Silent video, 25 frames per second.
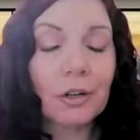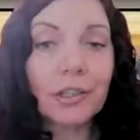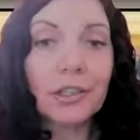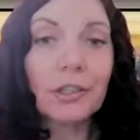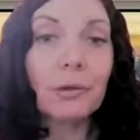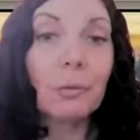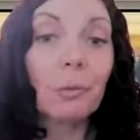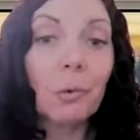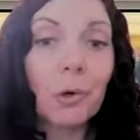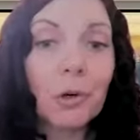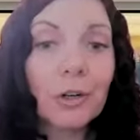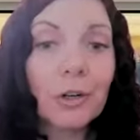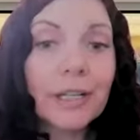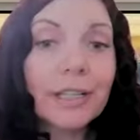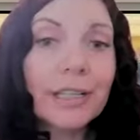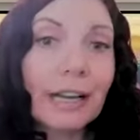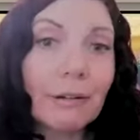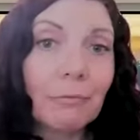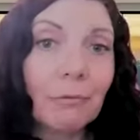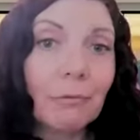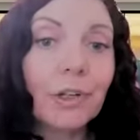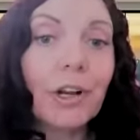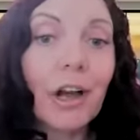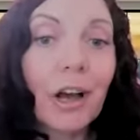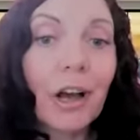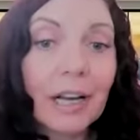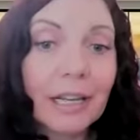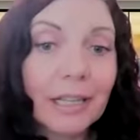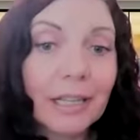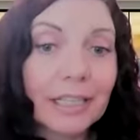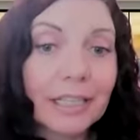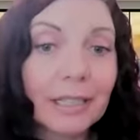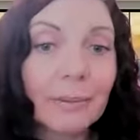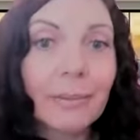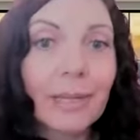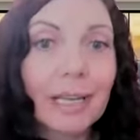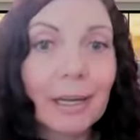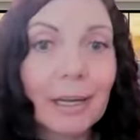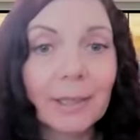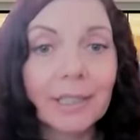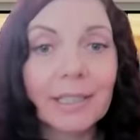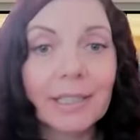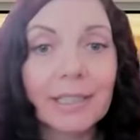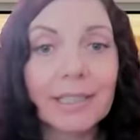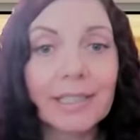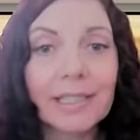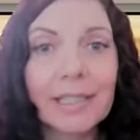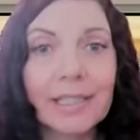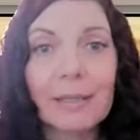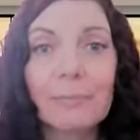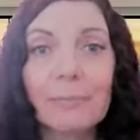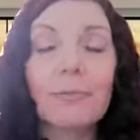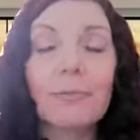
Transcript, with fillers: We start to worry that we're not going to be able to